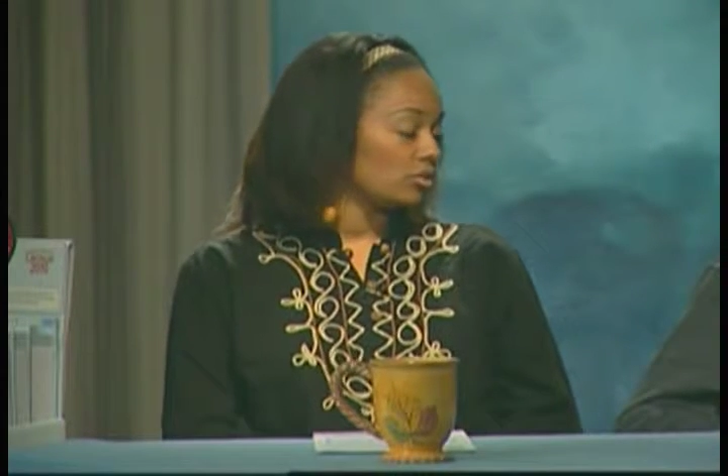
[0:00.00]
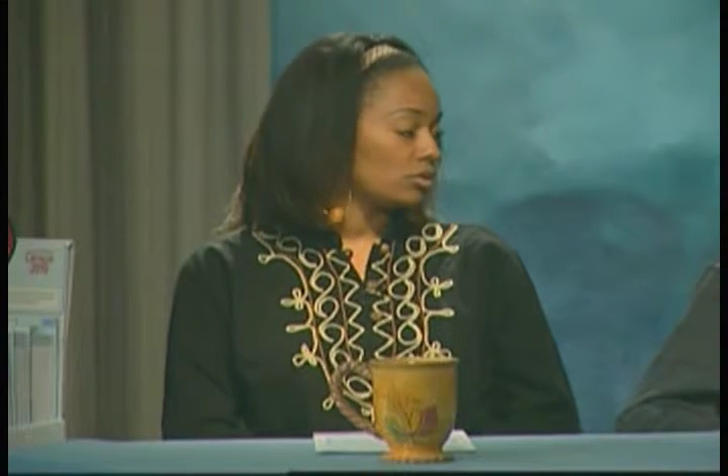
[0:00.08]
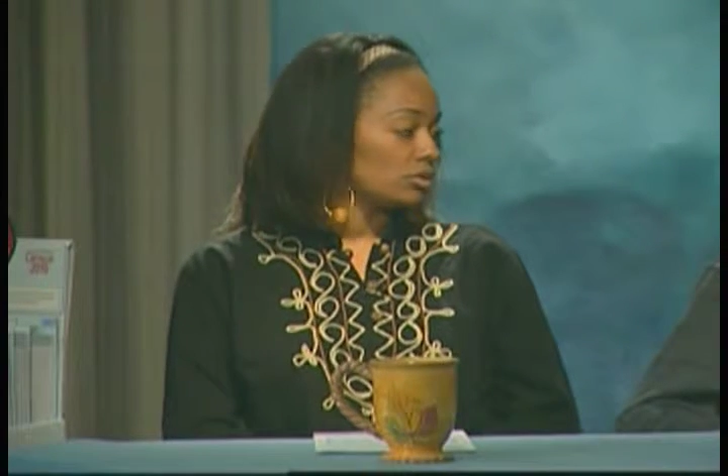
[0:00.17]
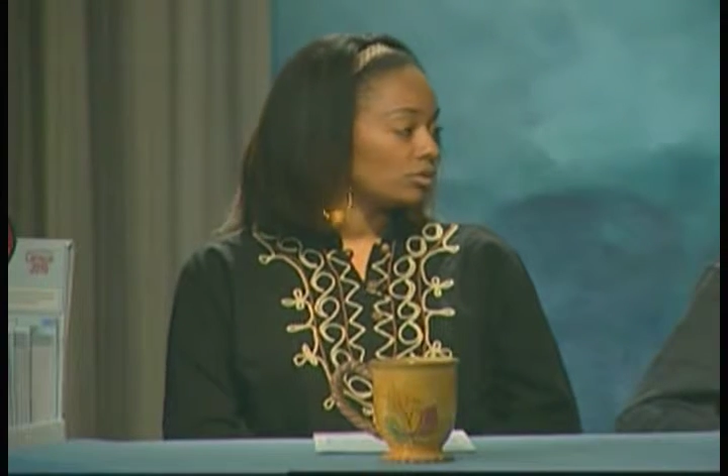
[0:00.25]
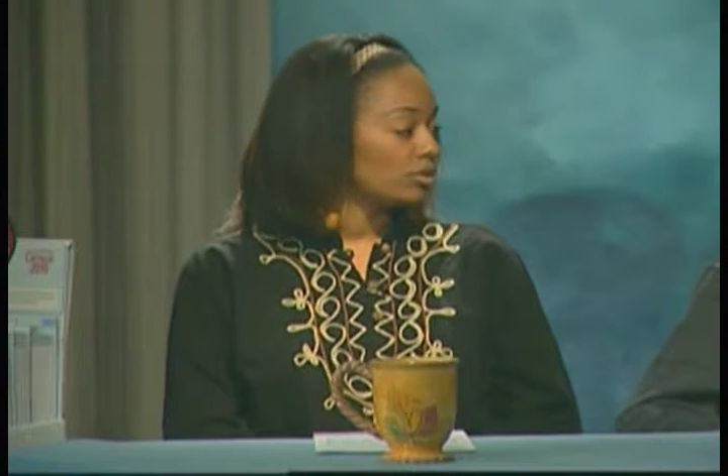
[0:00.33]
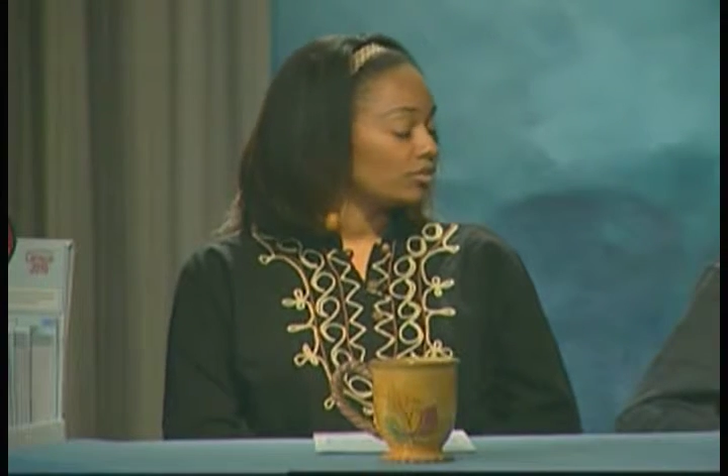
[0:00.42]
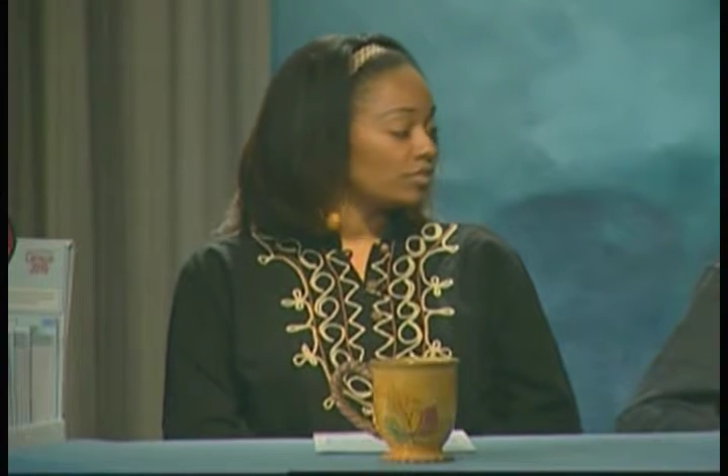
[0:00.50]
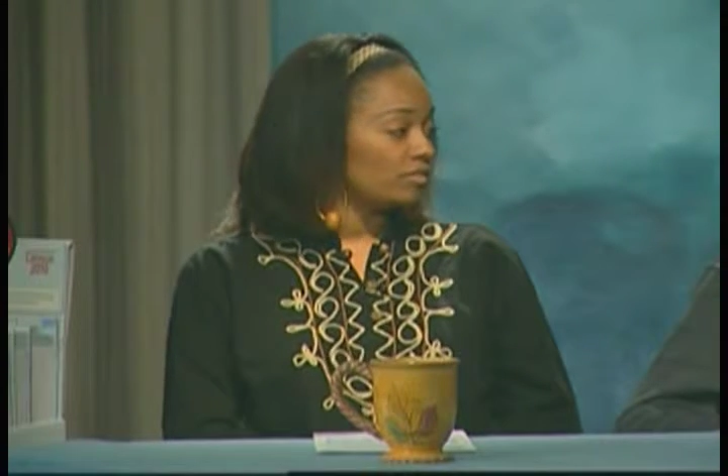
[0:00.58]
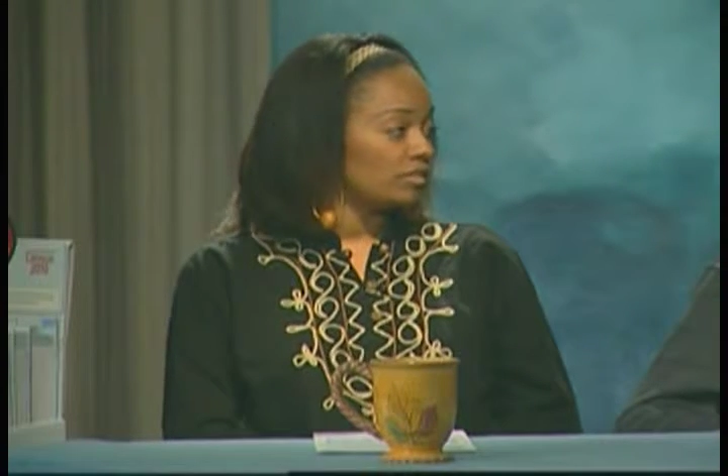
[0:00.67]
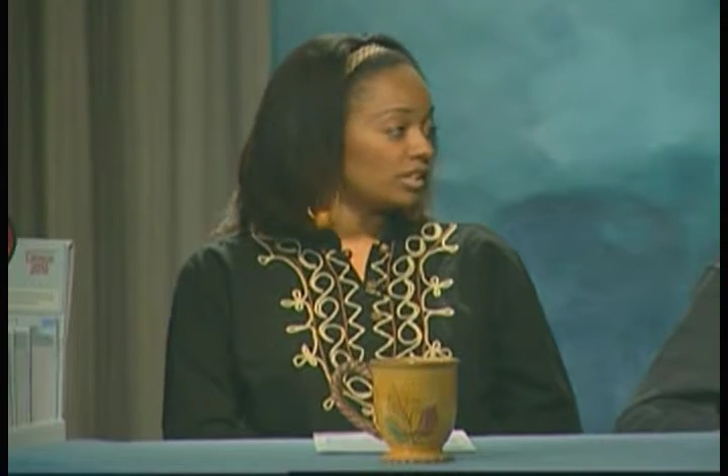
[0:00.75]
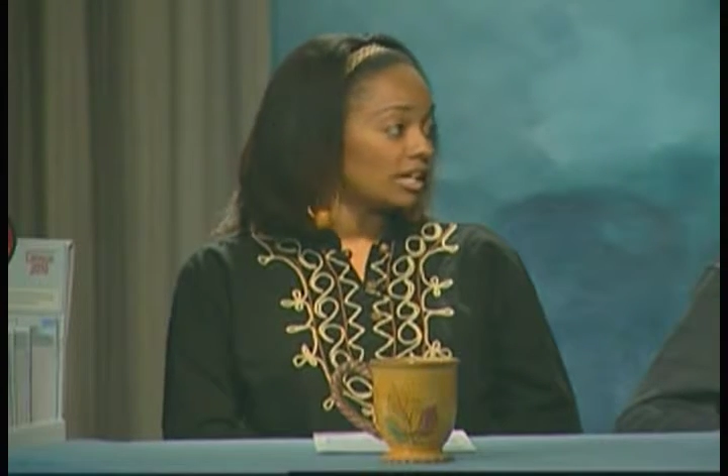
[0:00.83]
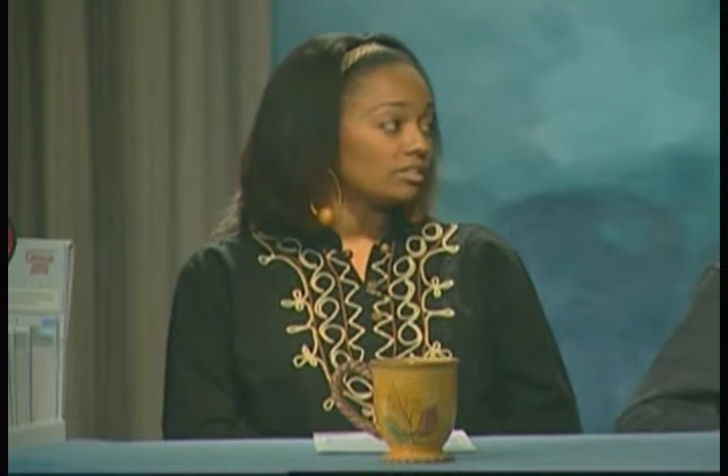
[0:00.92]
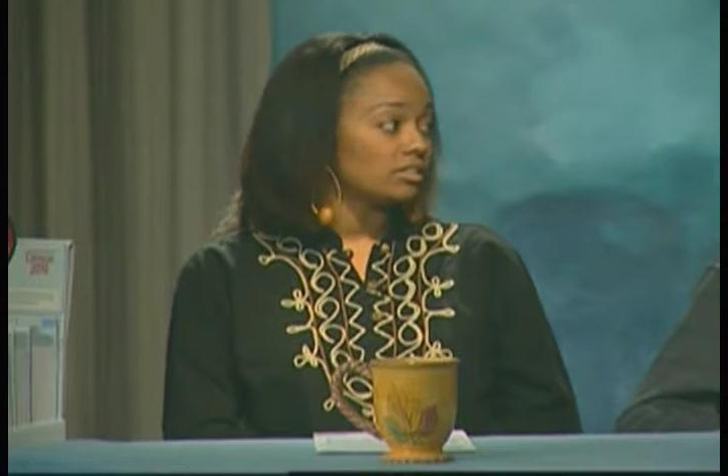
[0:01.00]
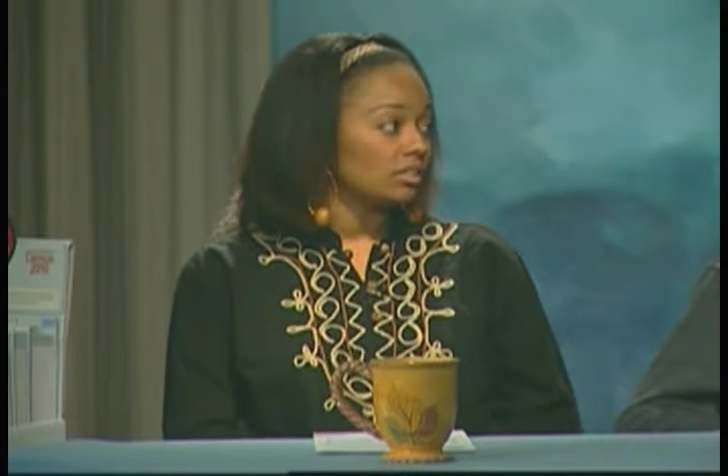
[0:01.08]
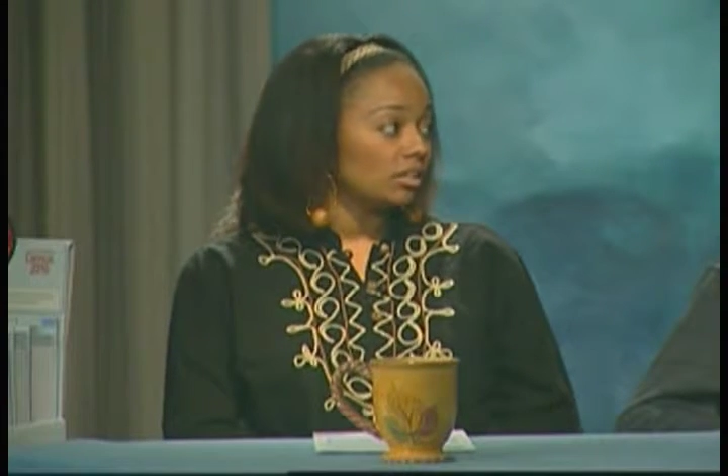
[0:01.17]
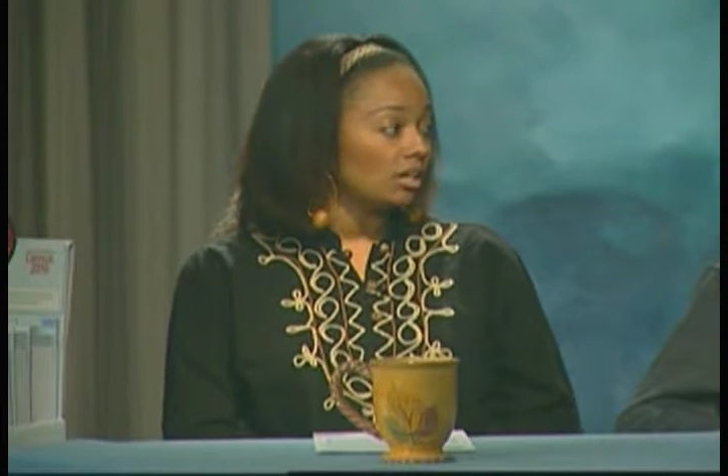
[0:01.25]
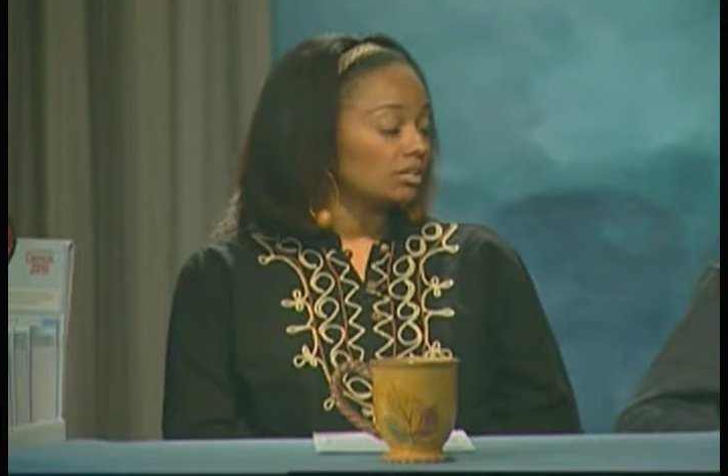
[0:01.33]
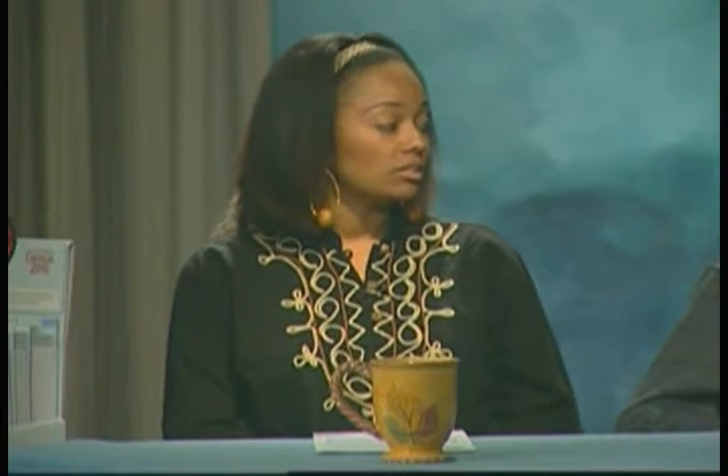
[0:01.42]
or
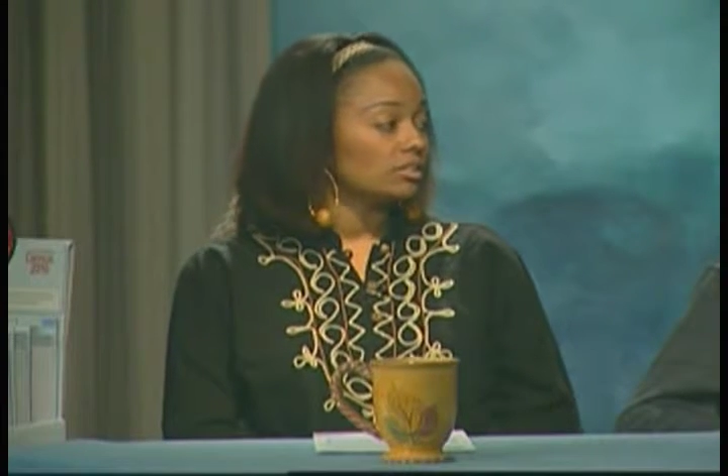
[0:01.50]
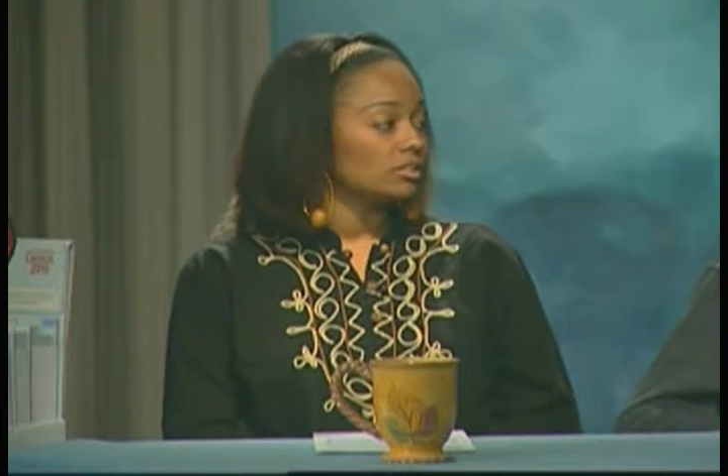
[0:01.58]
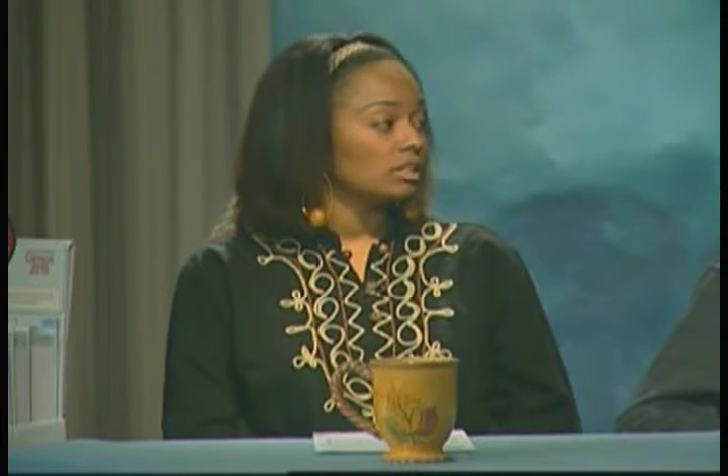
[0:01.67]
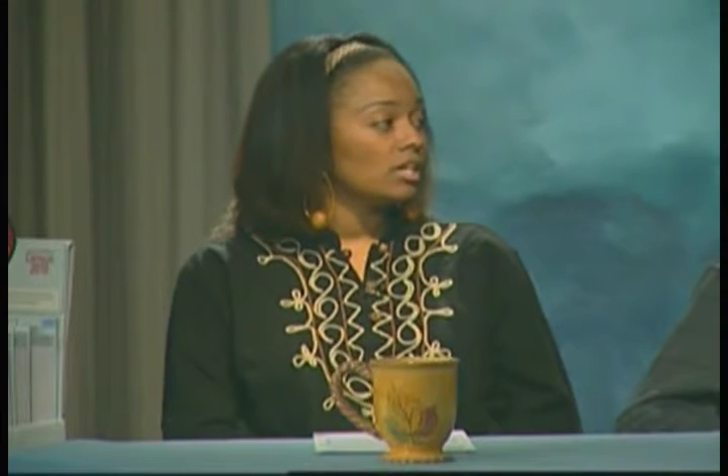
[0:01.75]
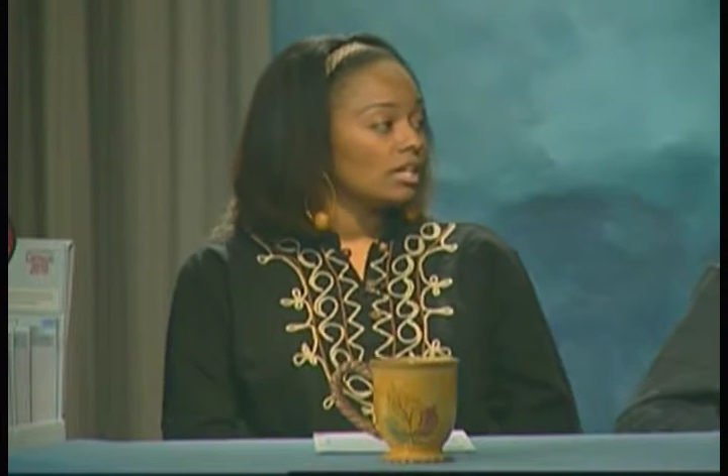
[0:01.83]
$250,000.